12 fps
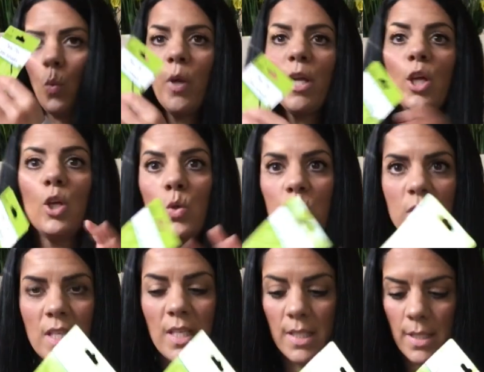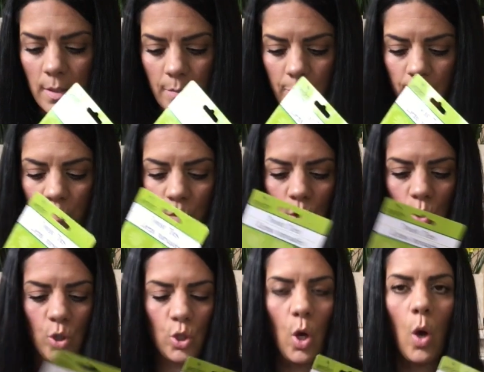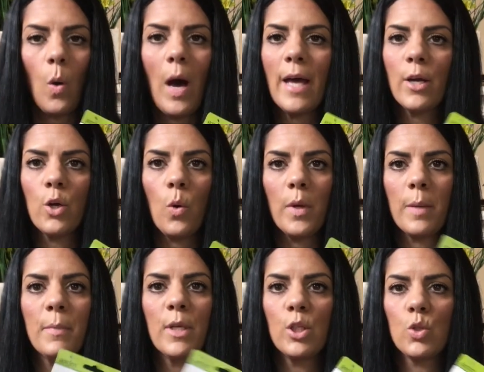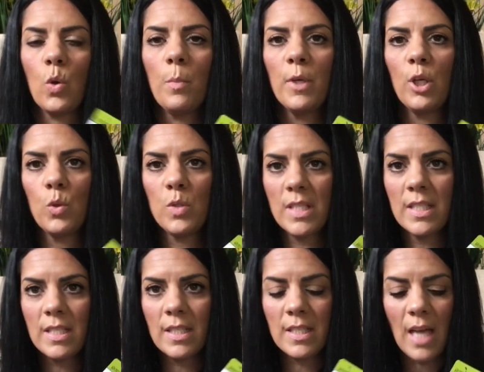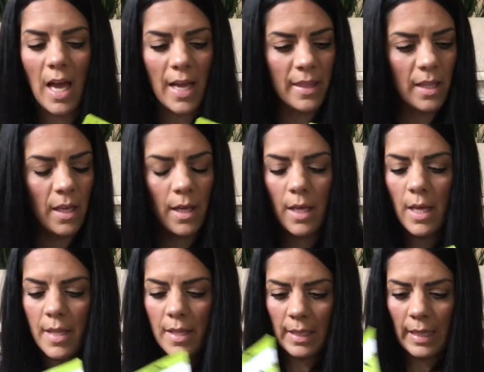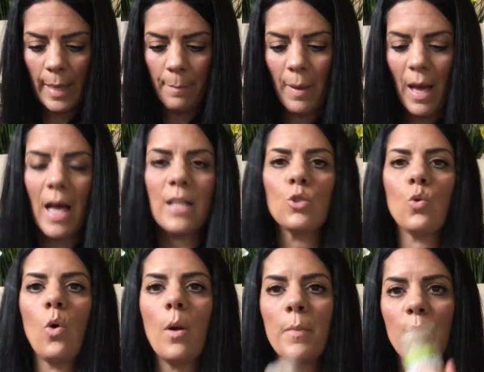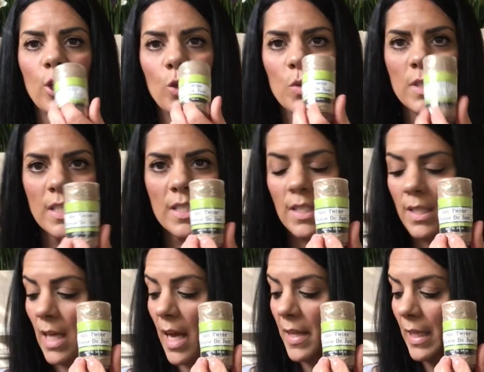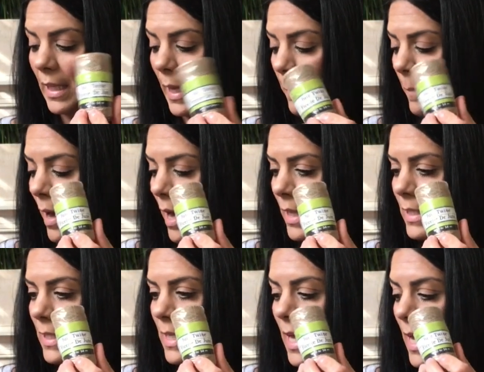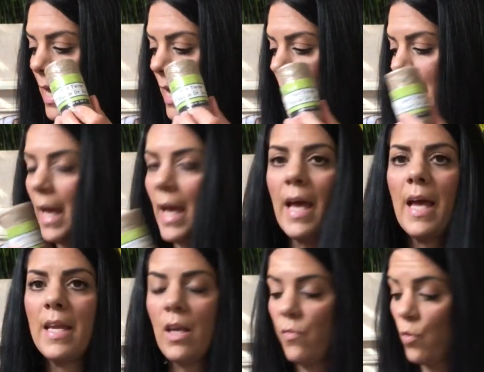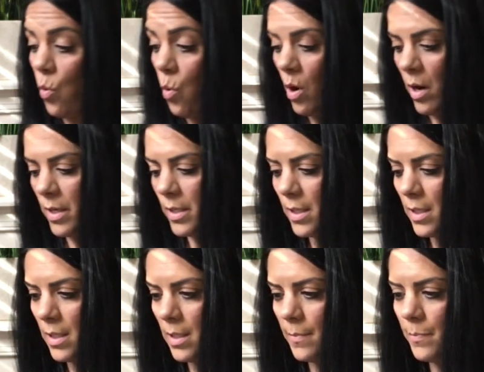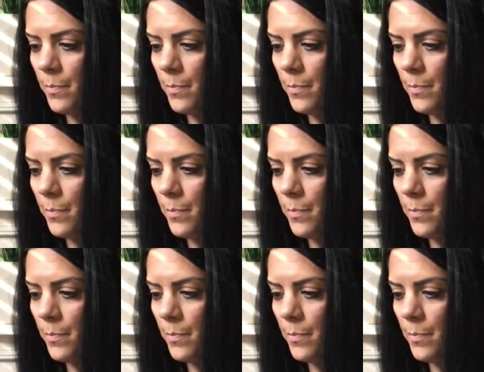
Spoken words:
We can use this. So I don't know what I'm gonna do. I'm gonna use this to tie the clay pots, or I'm gonna use this to tie the clay pots. And of course,